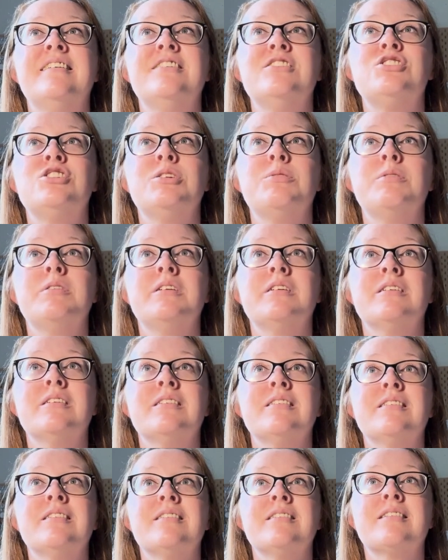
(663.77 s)
she would
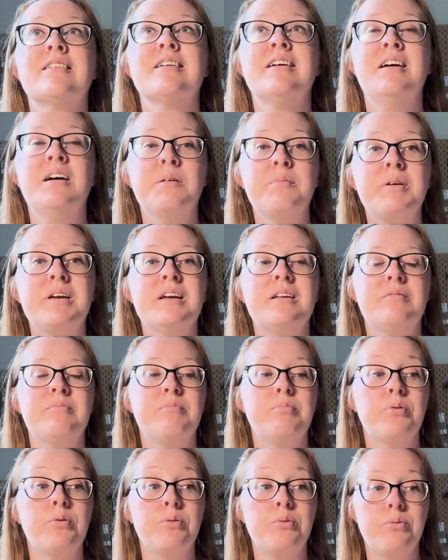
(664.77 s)
come in
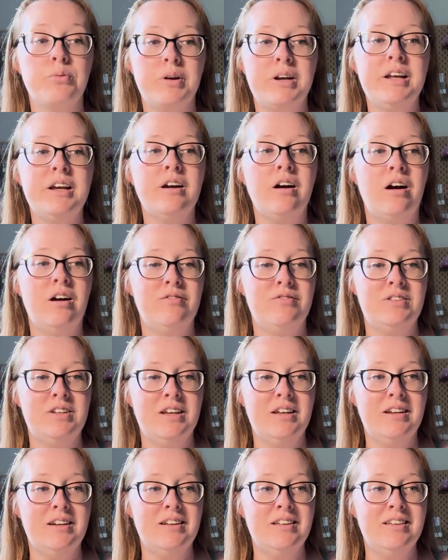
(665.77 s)
pretty
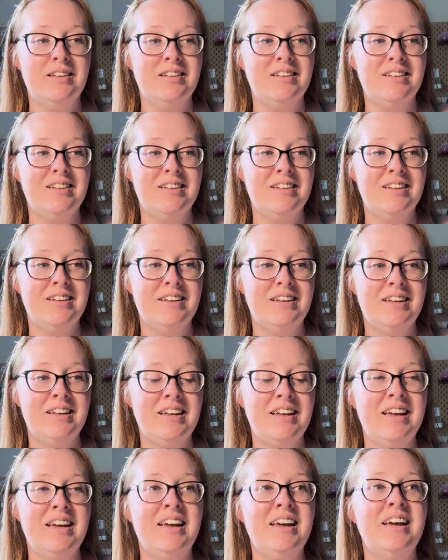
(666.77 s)
often
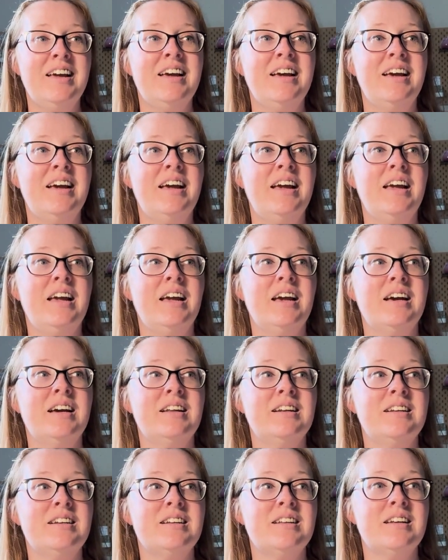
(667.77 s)

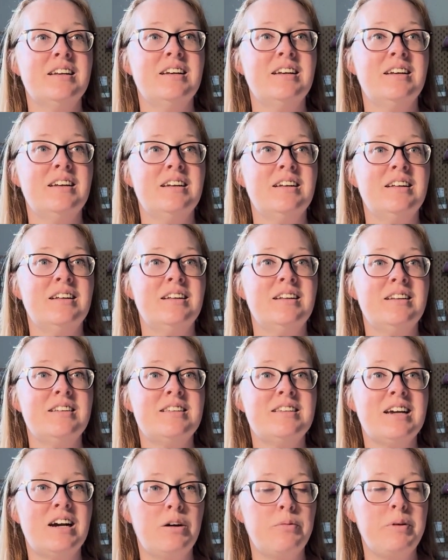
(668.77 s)
and
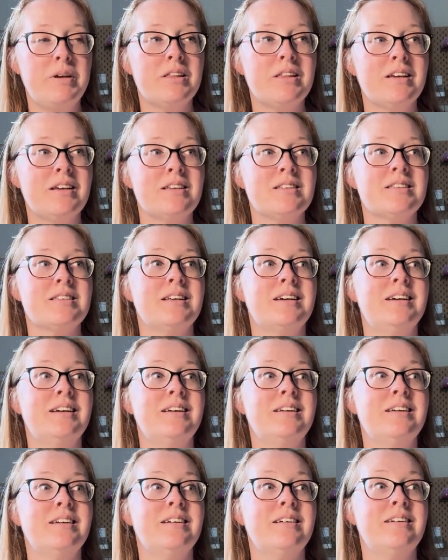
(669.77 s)
tell me things
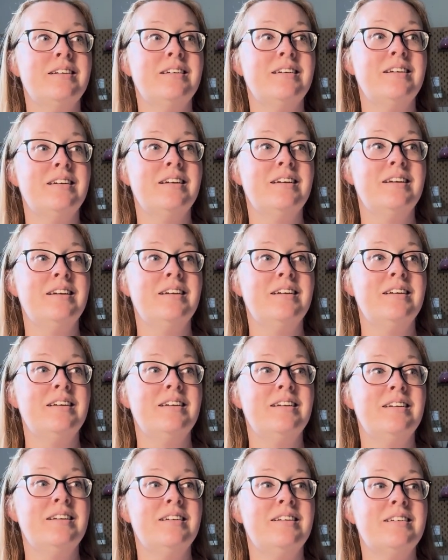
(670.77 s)
like
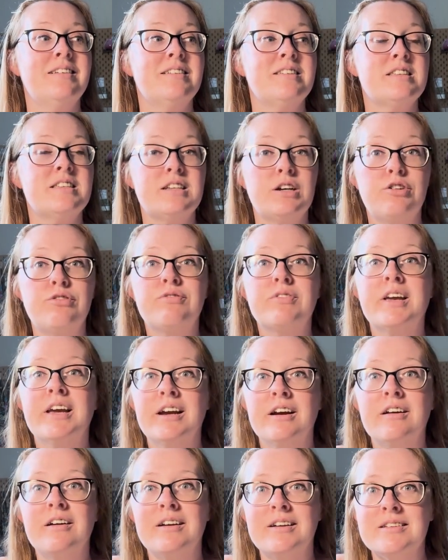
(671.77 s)

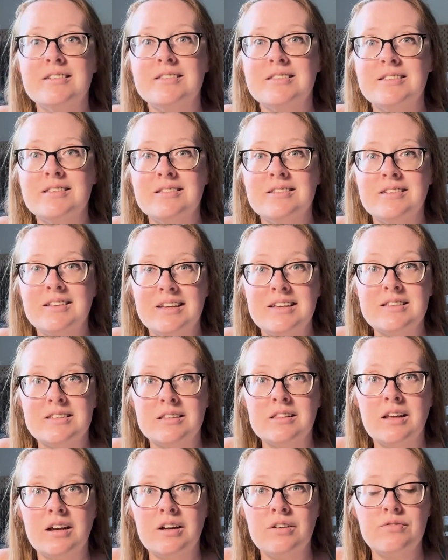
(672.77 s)
self-care is
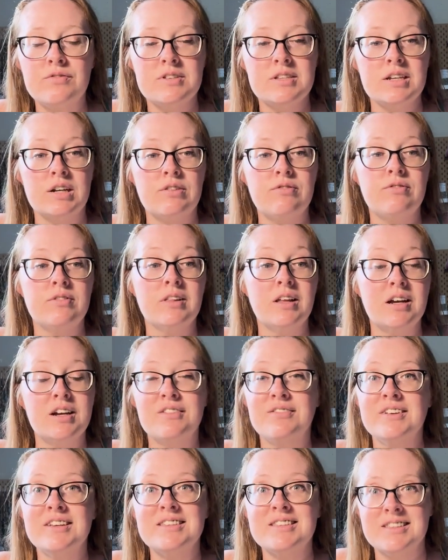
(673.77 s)
love,
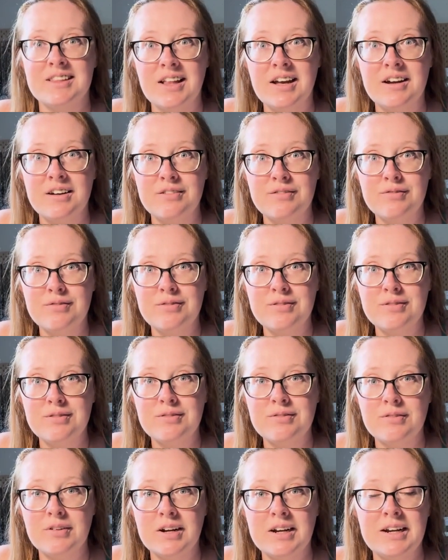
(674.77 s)
self-love is love,
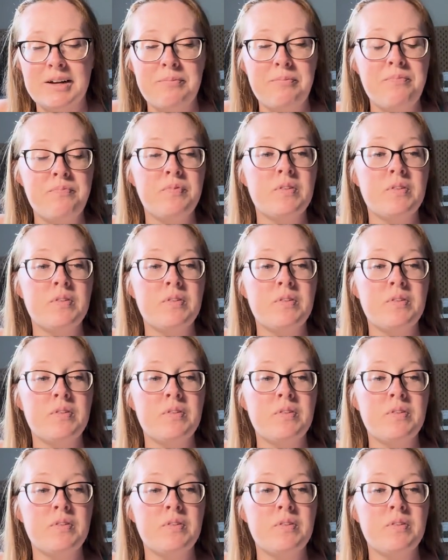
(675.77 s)
right?